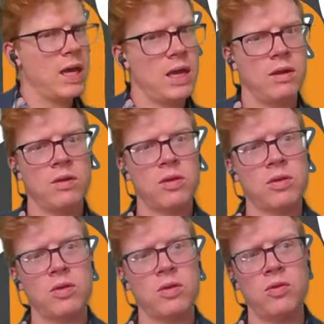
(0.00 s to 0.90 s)
in
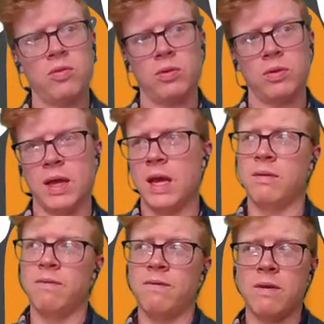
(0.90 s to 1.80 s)
school,
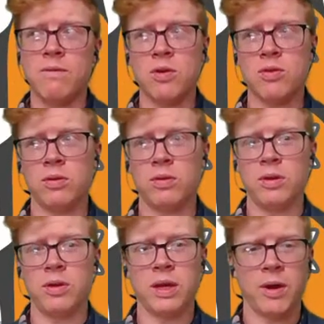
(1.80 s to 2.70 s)
in the virtual
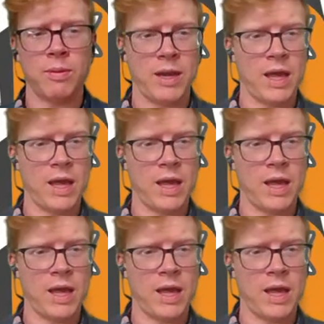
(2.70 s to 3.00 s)
learning environment,